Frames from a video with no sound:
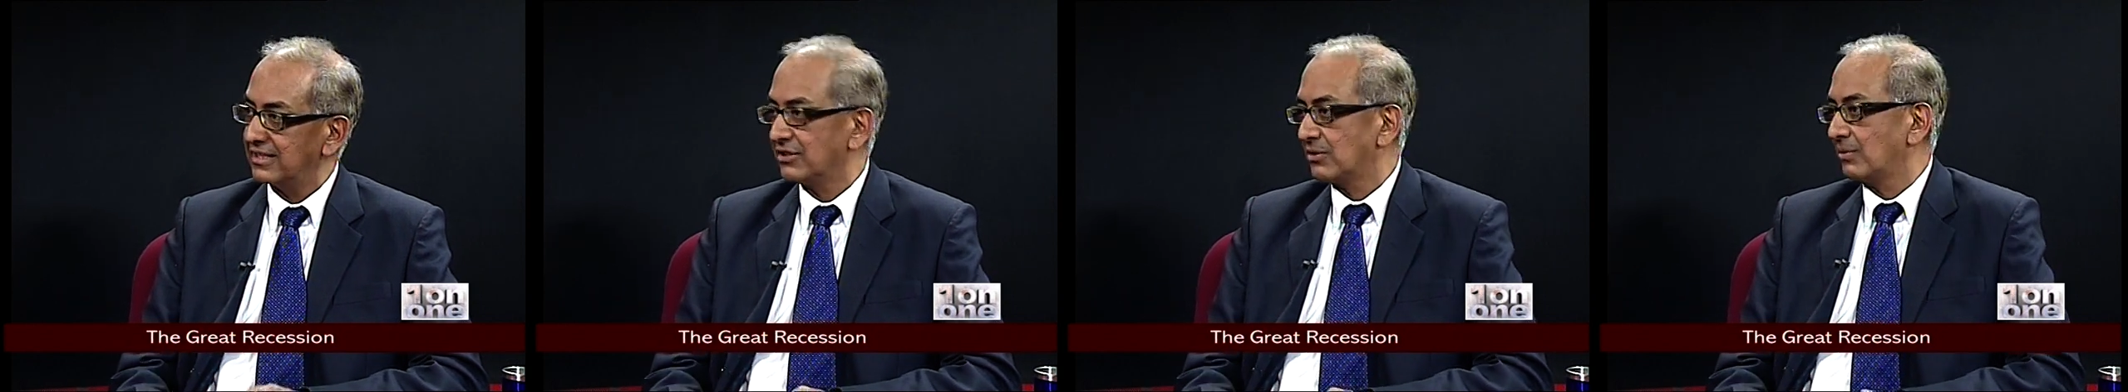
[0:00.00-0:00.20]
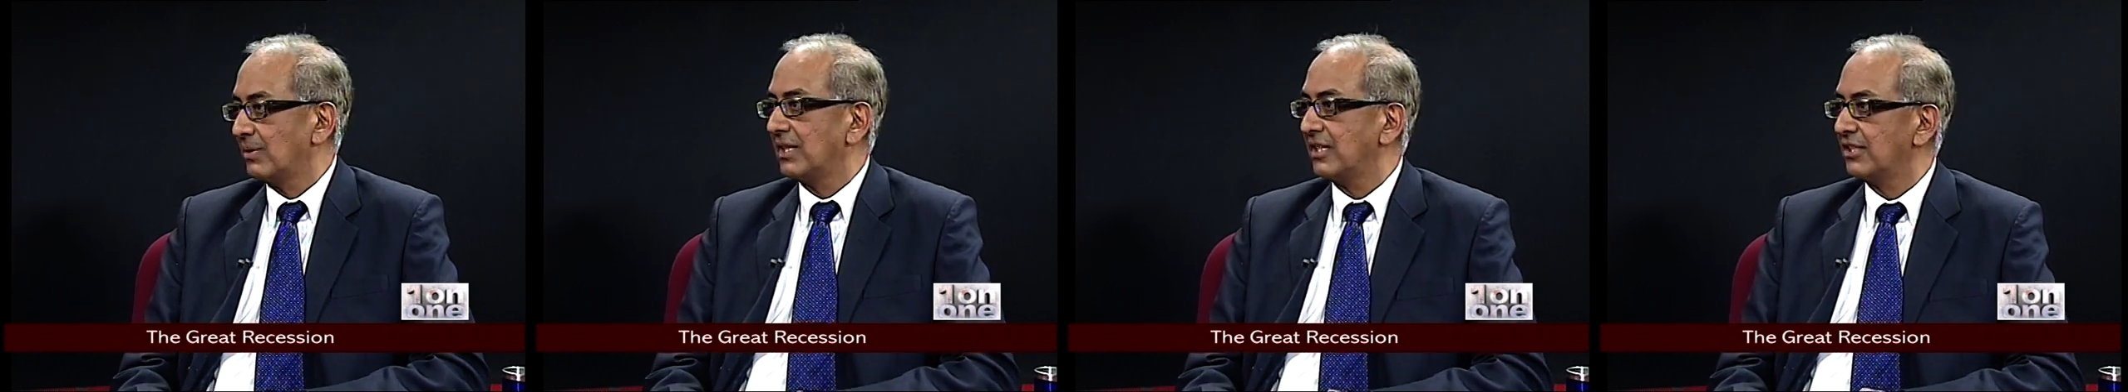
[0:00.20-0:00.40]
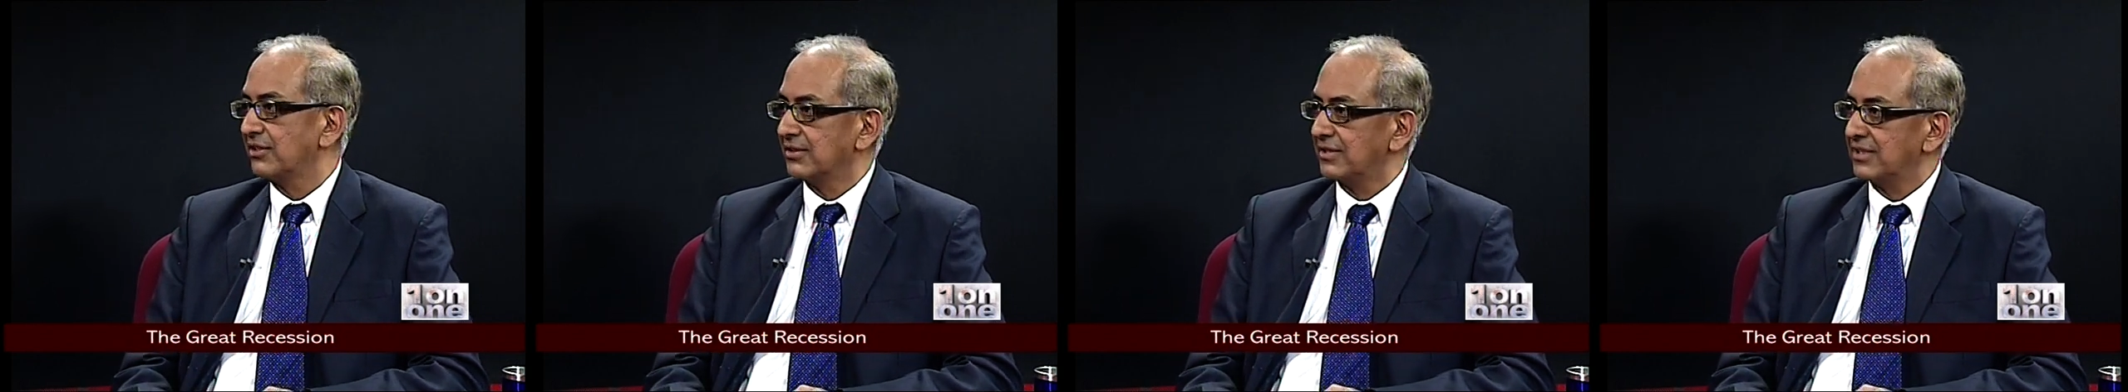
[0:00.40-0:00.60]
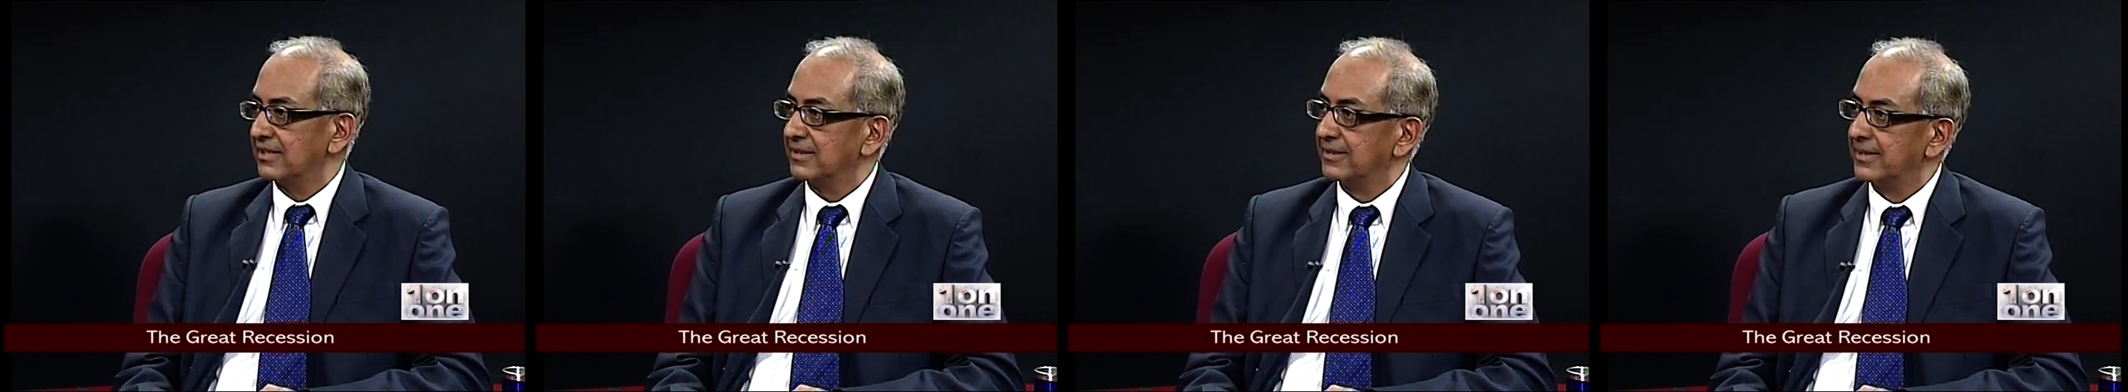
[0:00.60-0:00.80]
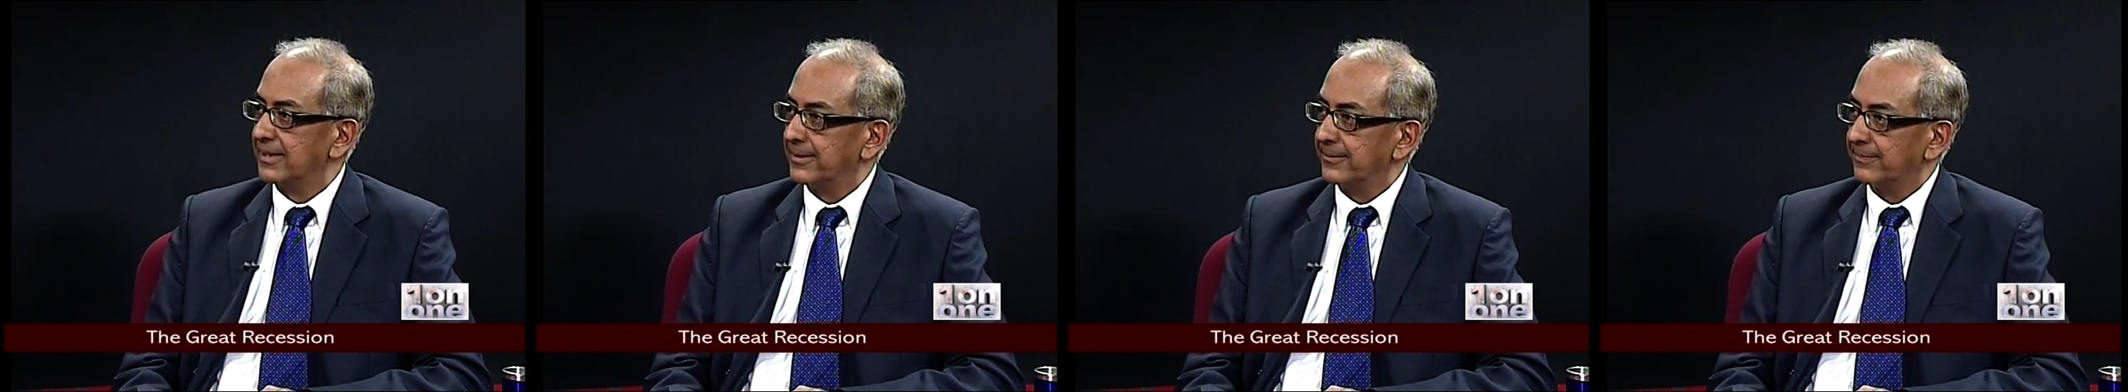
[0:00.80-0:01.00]
as well as in
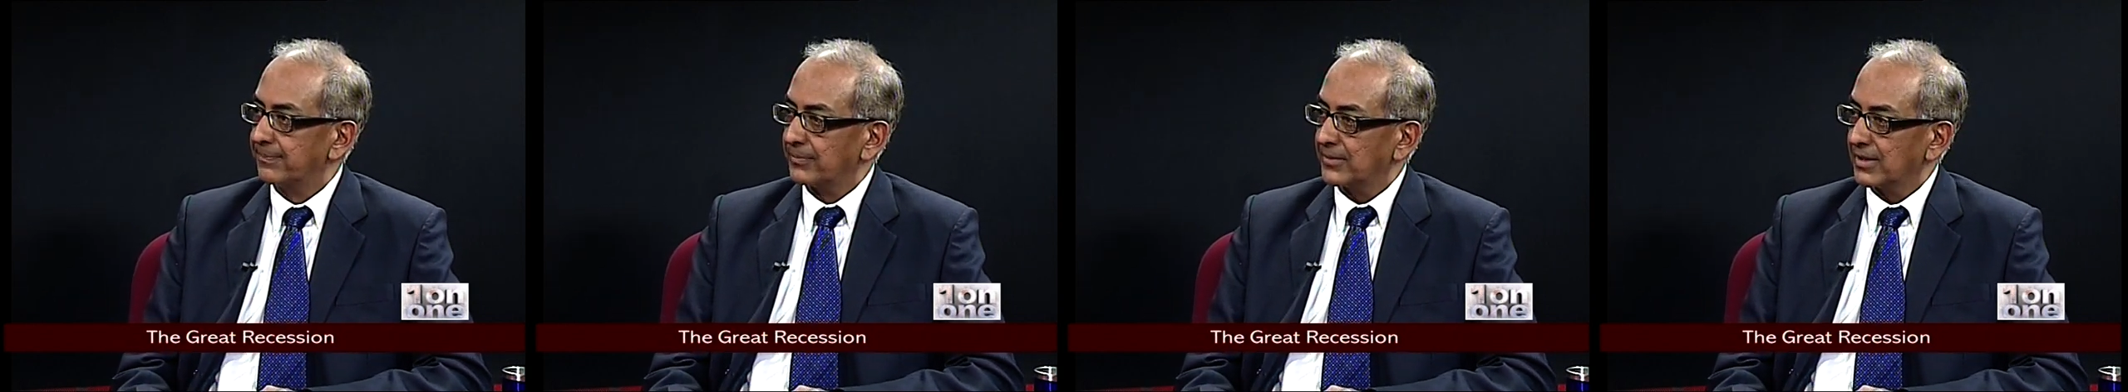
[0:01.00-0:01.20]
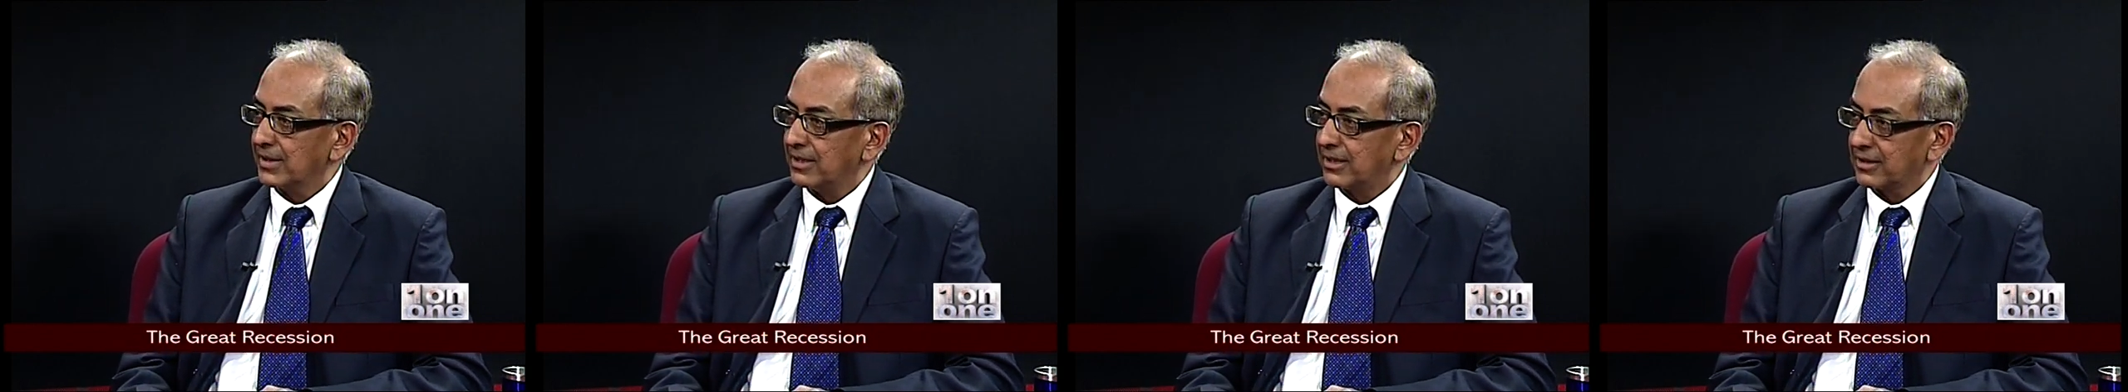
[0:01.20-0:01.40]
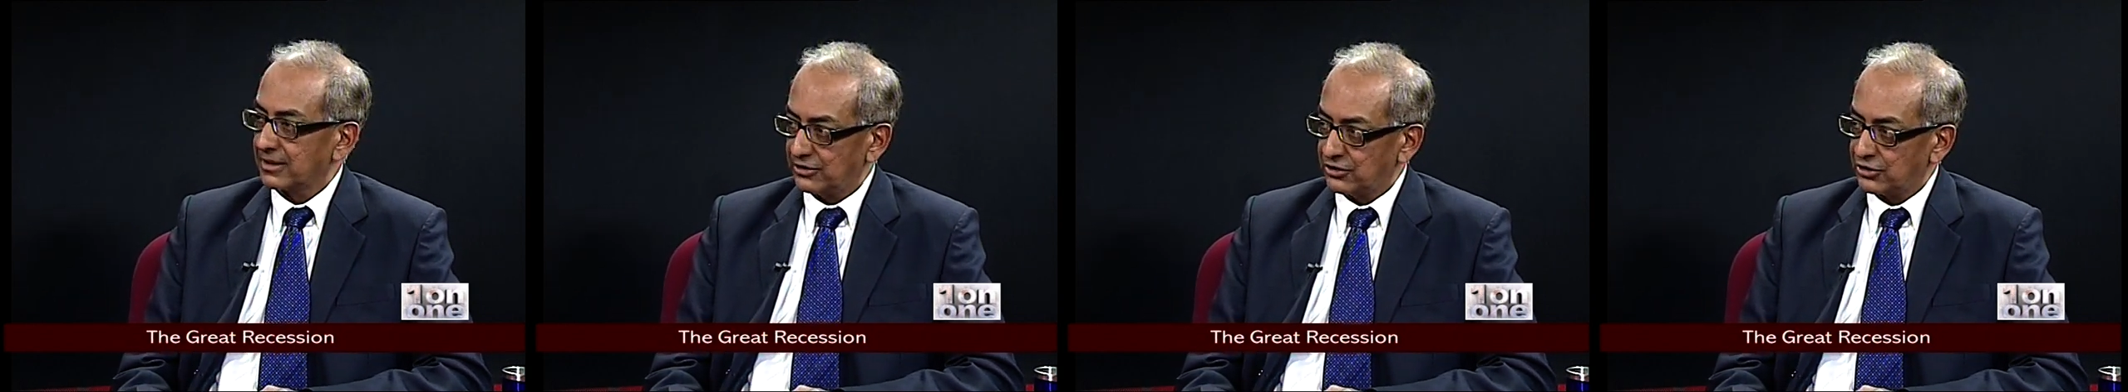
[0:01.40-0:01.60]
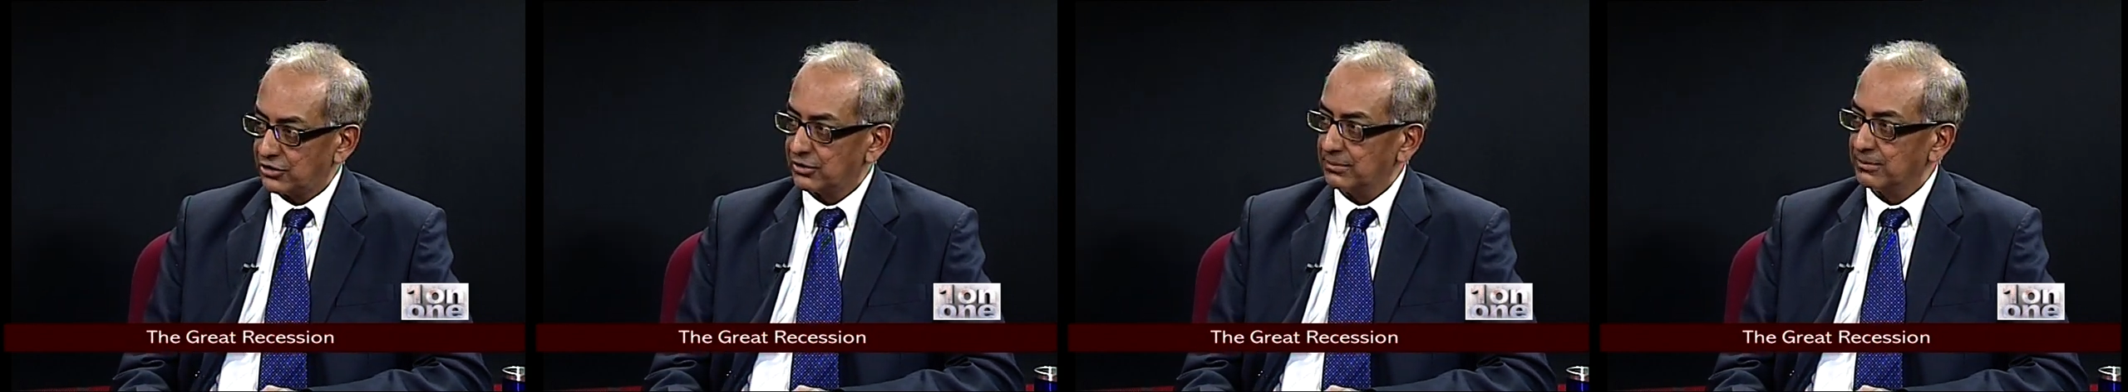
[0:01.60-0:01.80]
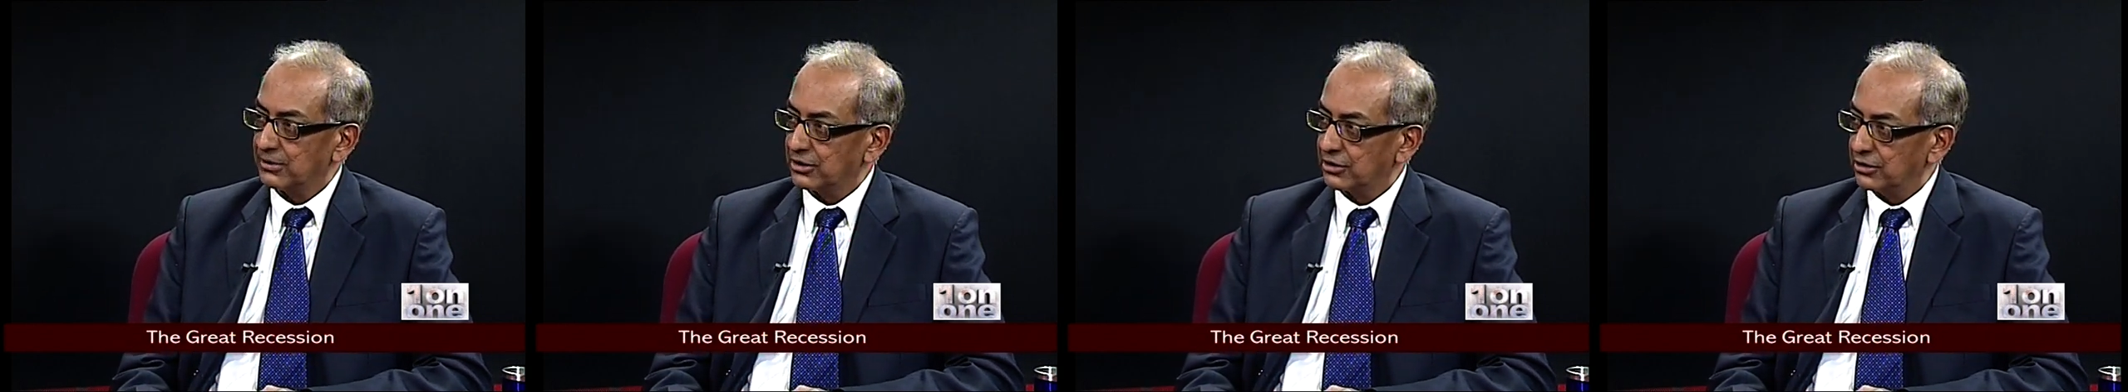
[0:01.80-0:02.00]

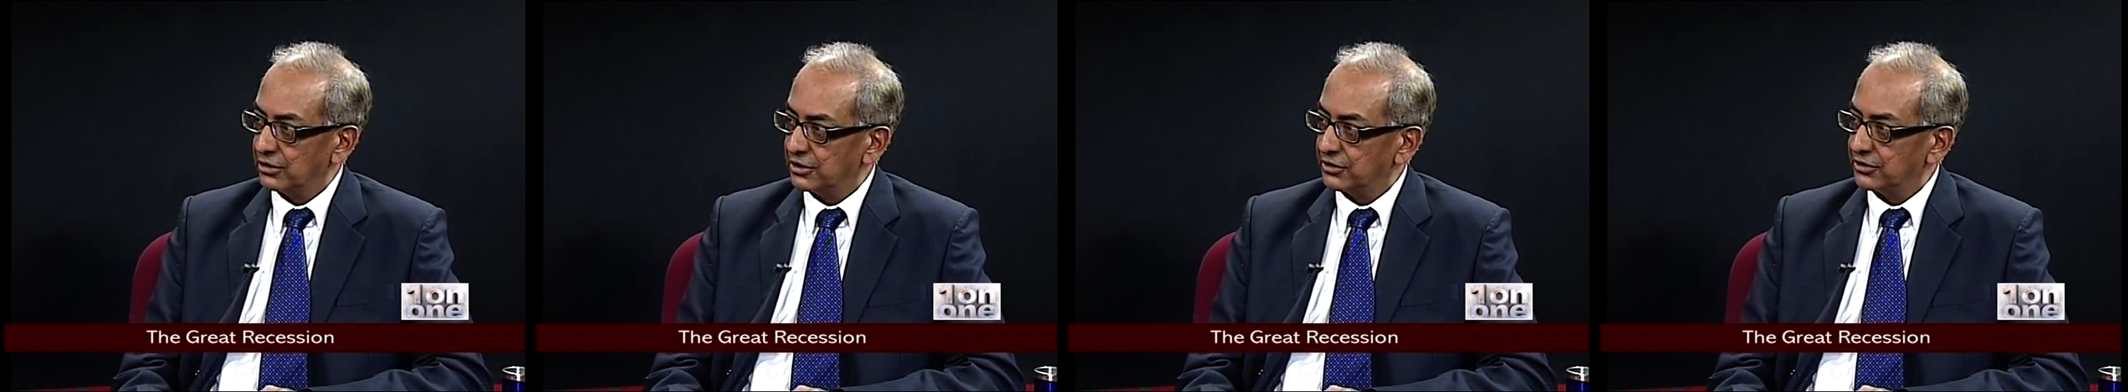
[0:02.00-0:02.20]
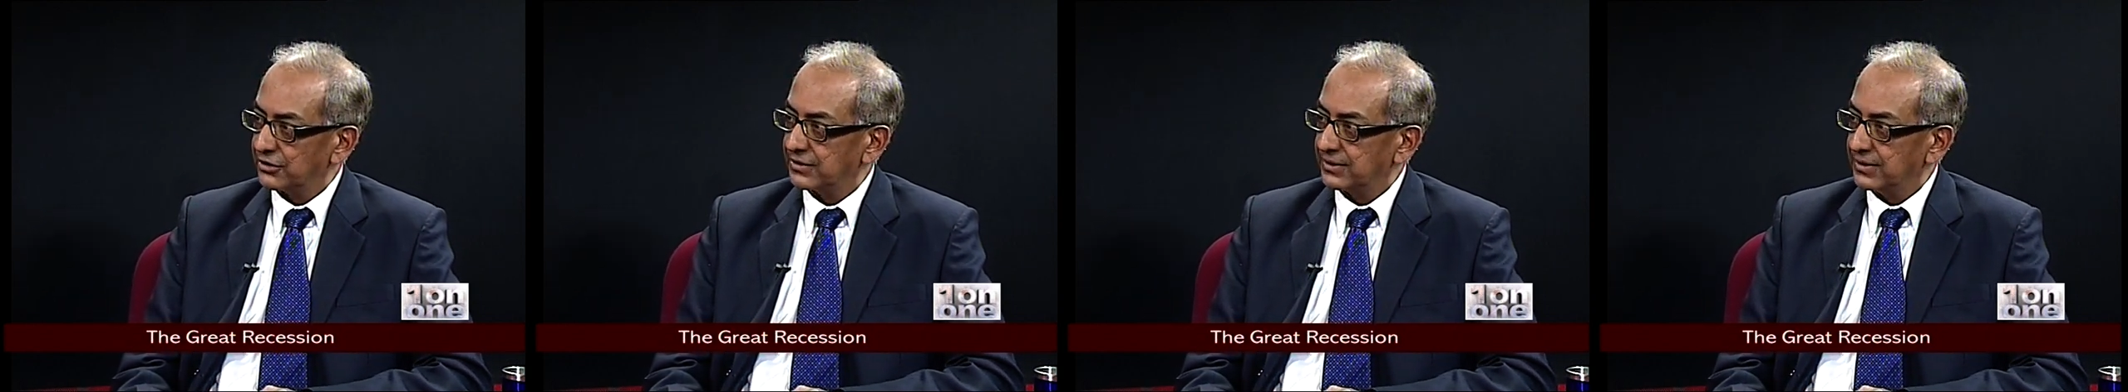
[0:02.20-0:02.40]
consumer goods.